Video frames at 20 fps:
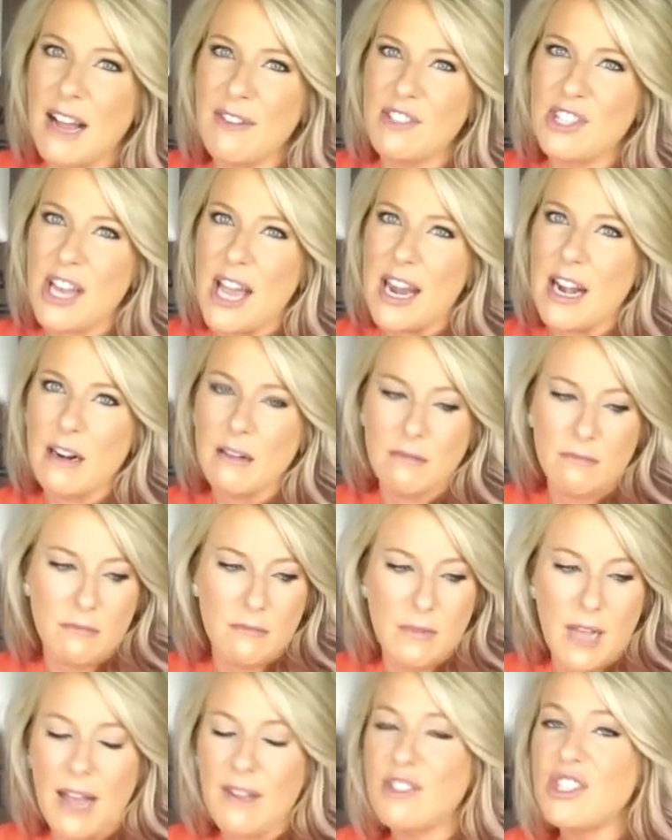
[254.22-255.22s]
Now I've
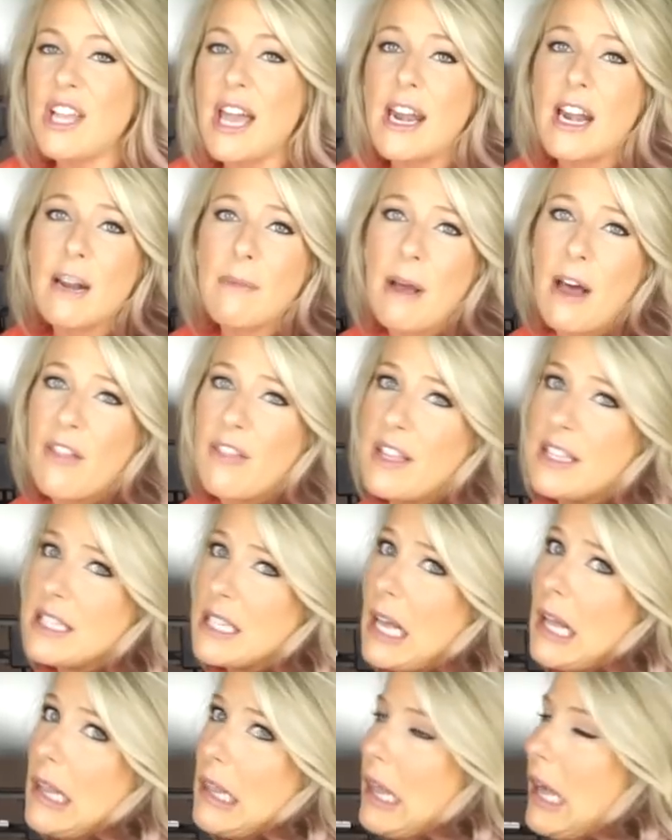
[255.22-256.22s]
chatted about
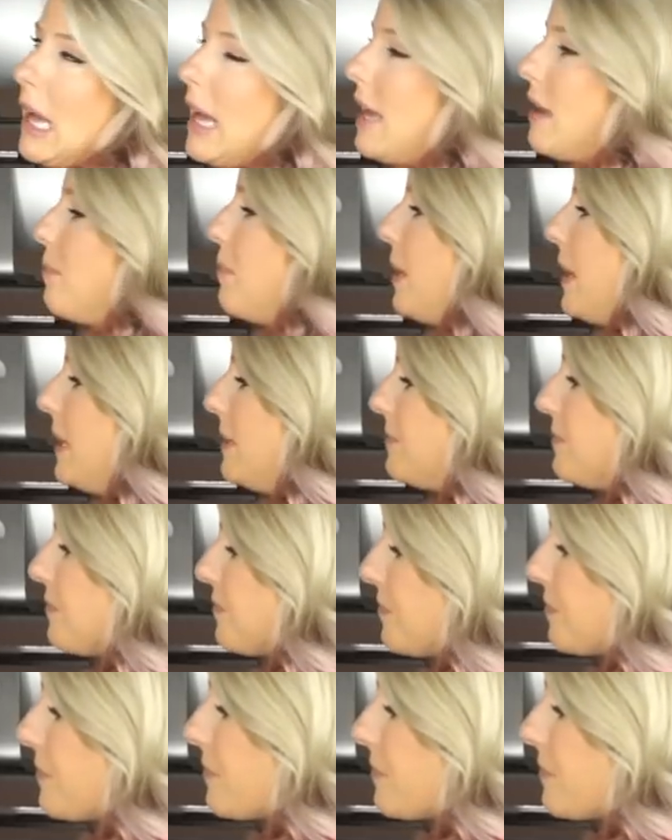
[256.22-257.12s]
this a lot, but